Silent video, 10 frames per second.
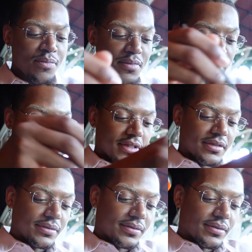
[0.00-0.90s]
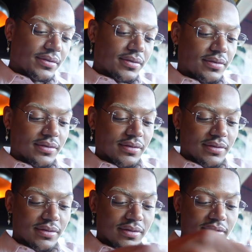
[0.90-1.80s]
and it was so funny because
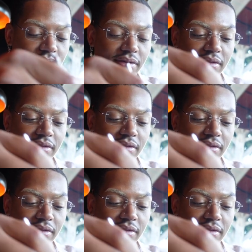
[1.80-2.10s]
that